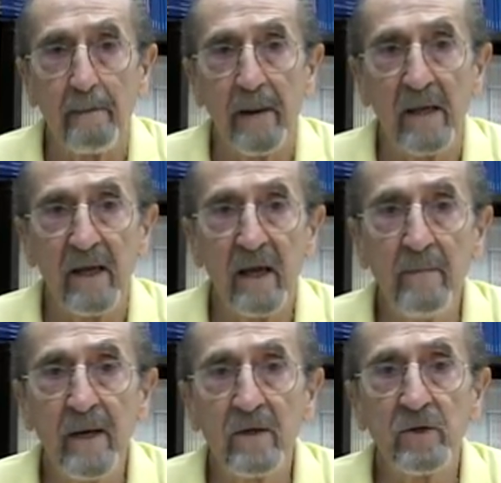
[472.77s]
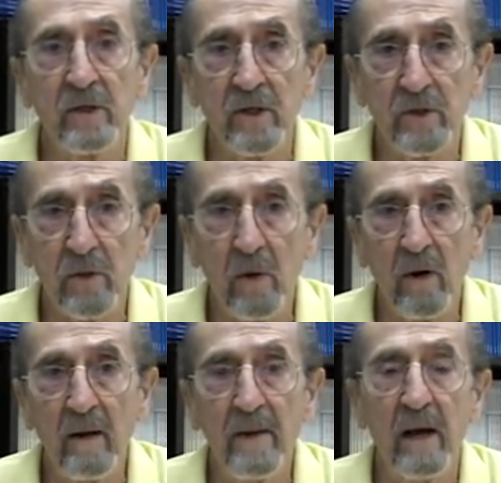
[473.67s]
by the image and the
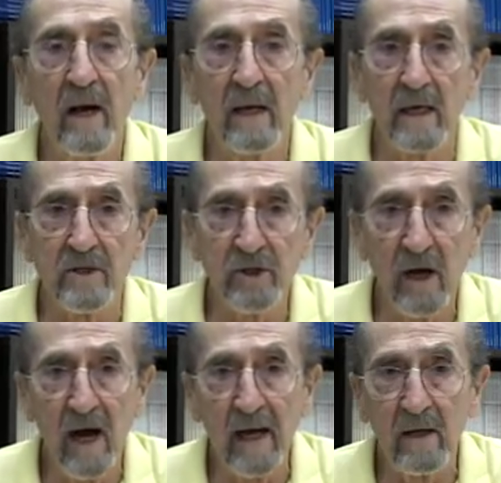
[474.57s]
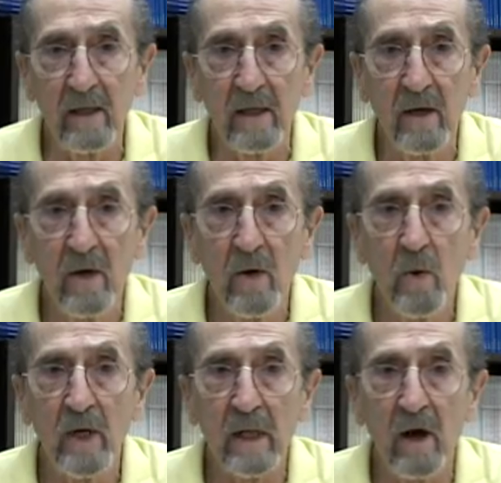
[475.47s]
story behind a child
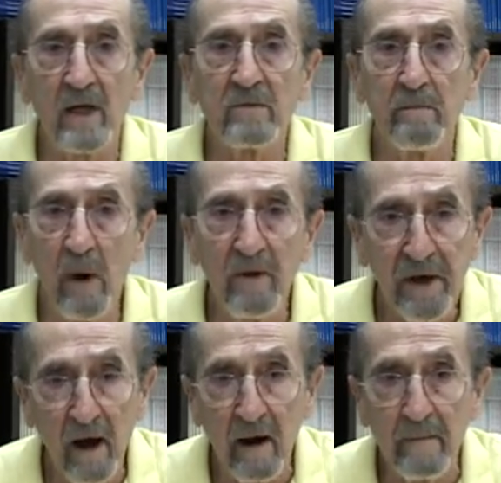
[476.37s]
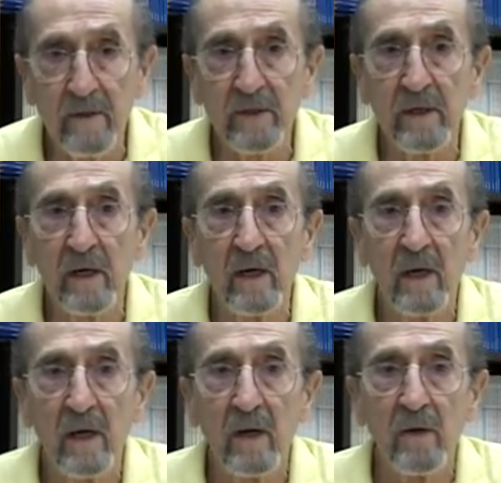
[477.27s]
who had lost both arms
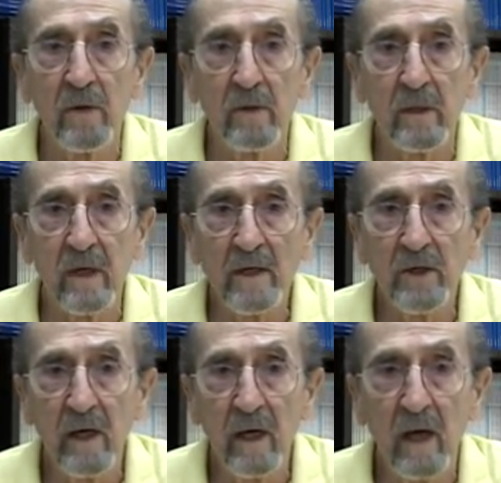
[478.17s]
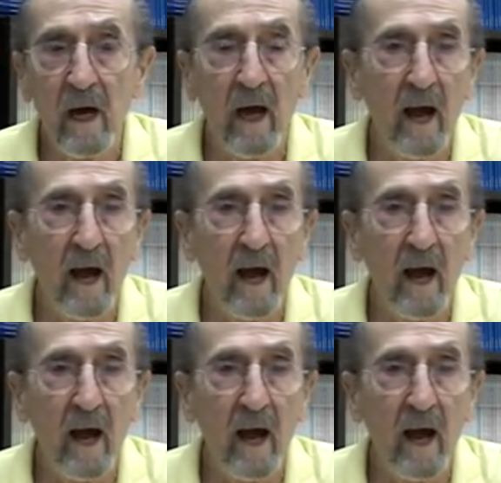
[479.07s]
through touching a